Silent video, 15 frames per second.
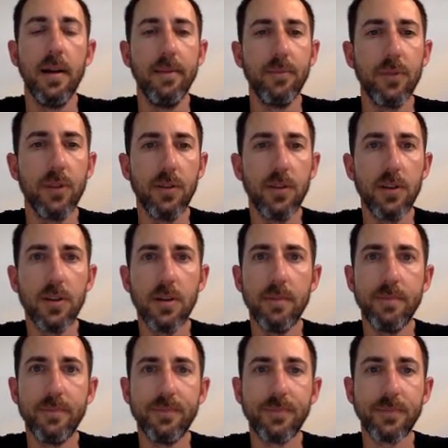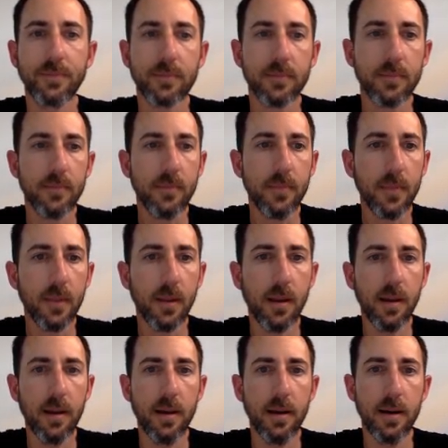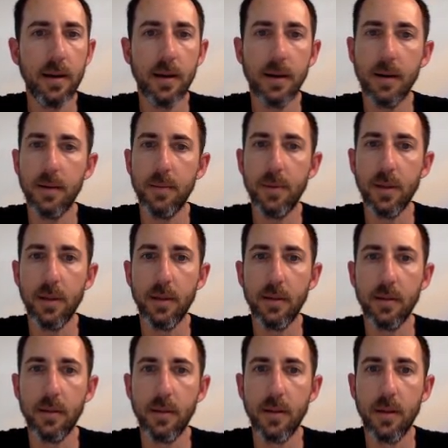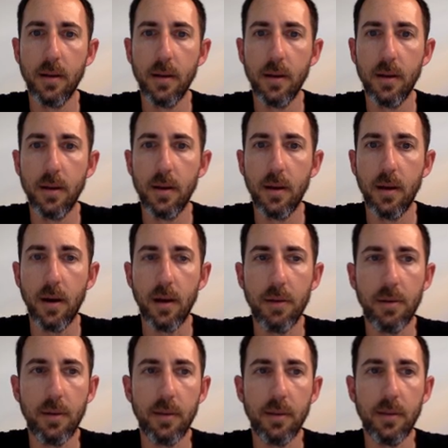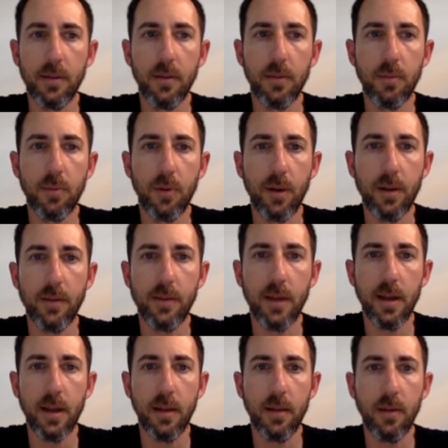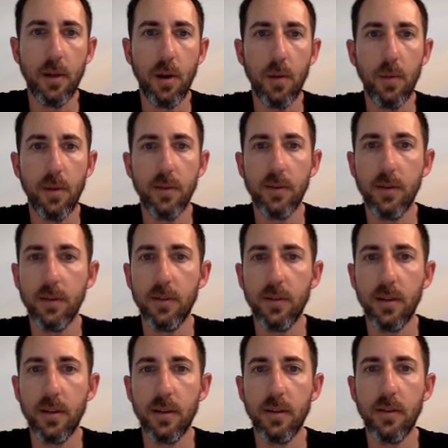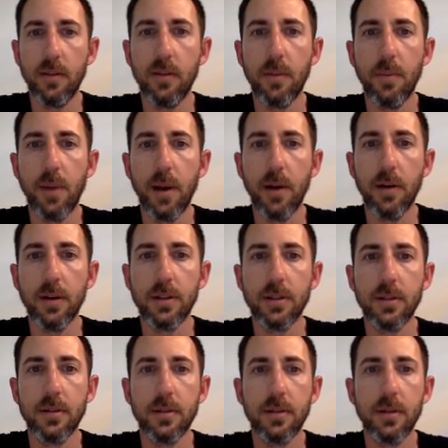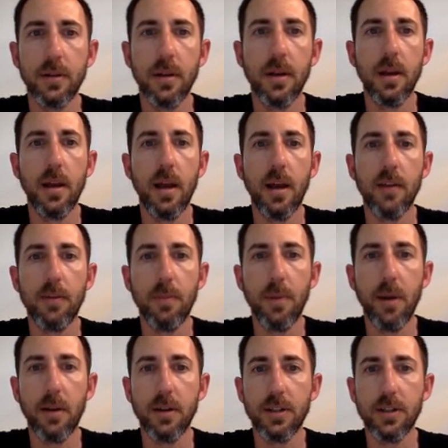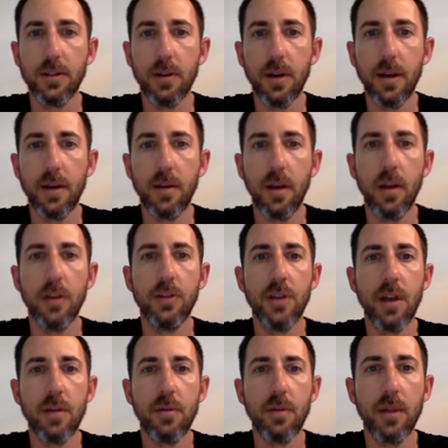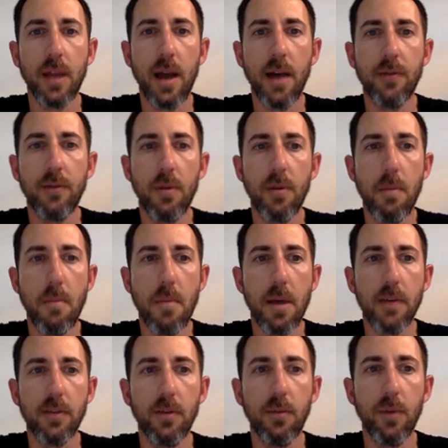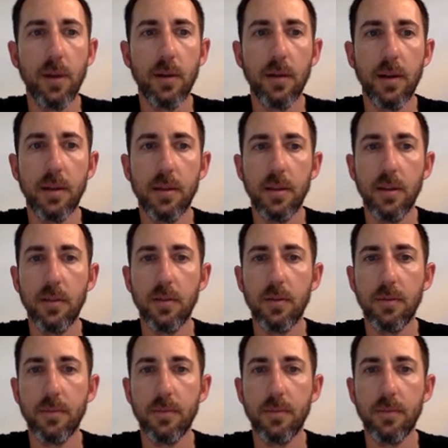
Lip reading: decision, but I think this is pretty steady. We're still seeing this as a bearish sign. Generally, after a massive wick like this,